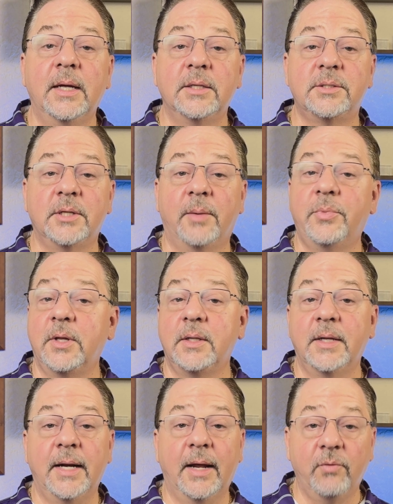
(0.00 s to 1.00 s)
is
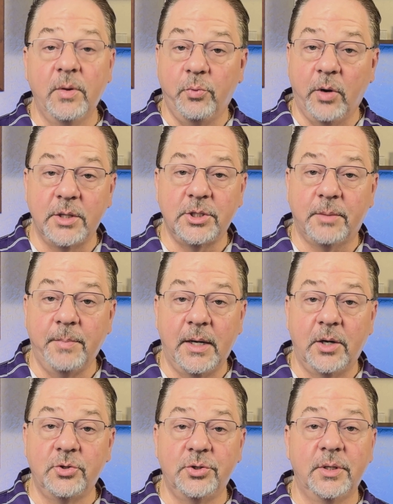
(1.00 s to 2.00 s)
something that every project
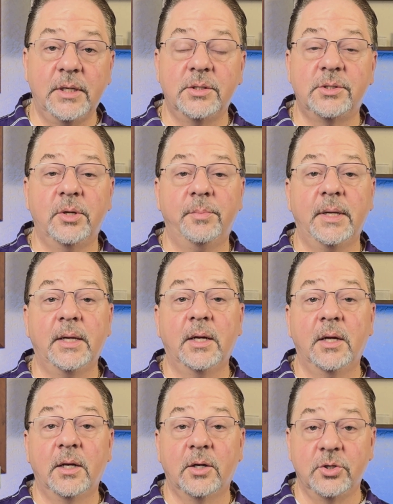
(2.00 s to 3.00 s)
manager needs to
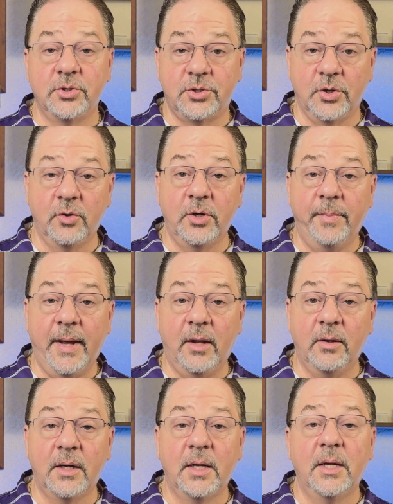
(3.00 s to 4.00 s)
be concerned
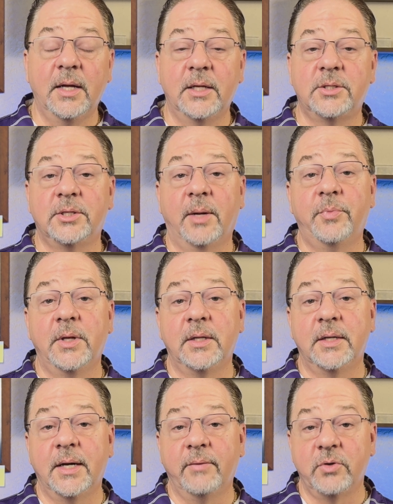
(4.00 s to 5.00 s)
about. It's
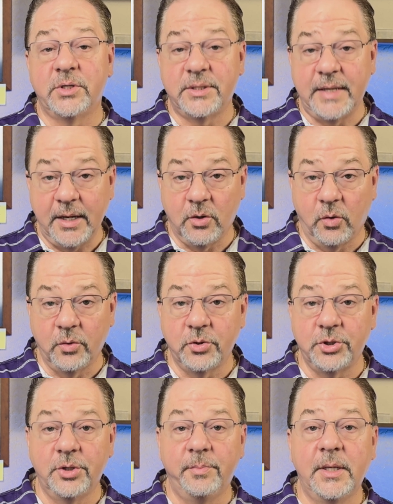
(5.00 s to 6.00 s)
something that every
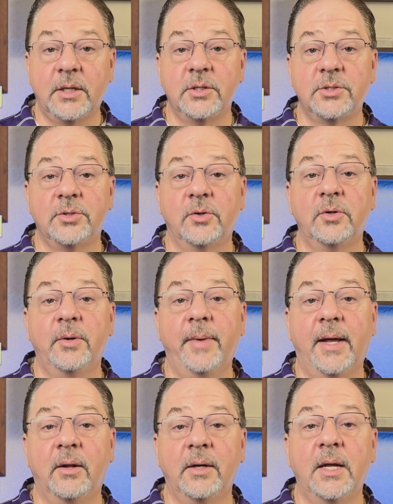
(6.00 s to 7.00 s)
stakeholder should be concerned
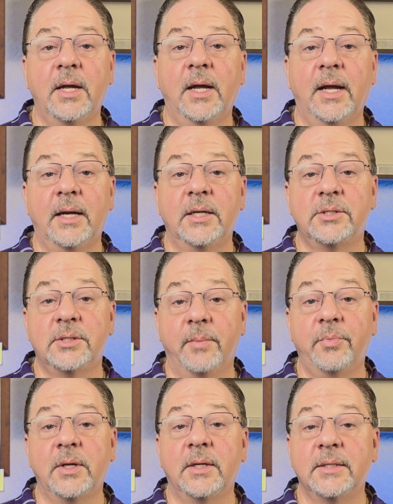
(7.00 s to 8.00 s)
about, and it's
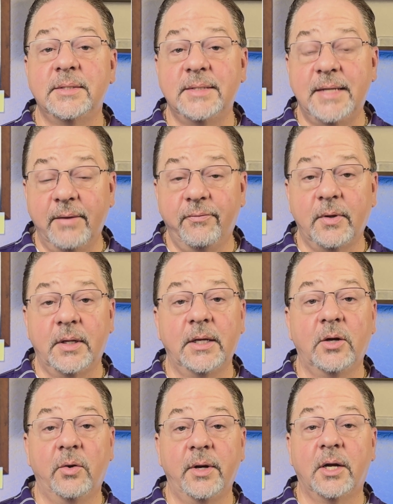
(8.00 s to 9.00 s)
something that's
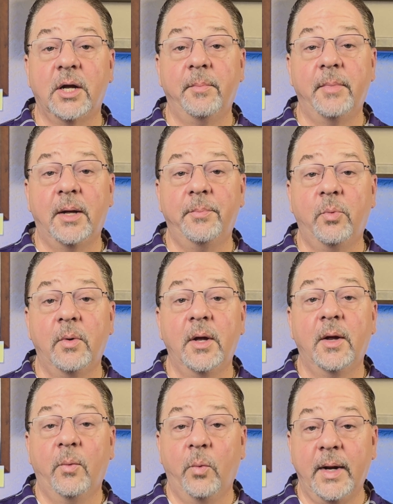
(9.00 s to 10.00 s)
definitely going to come up
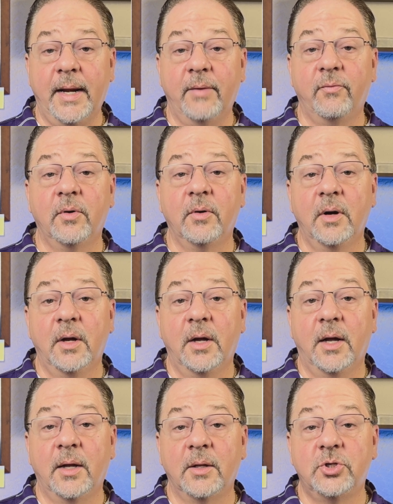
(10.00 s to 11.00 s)
whenever
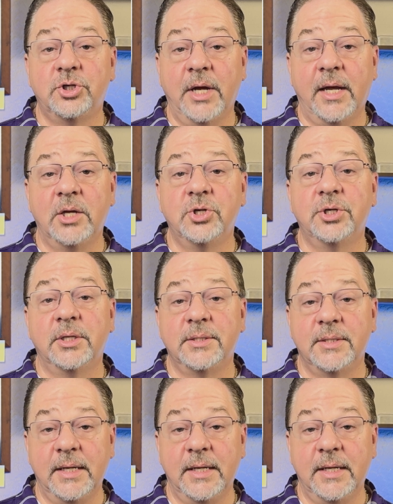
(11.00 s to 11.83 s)
a change is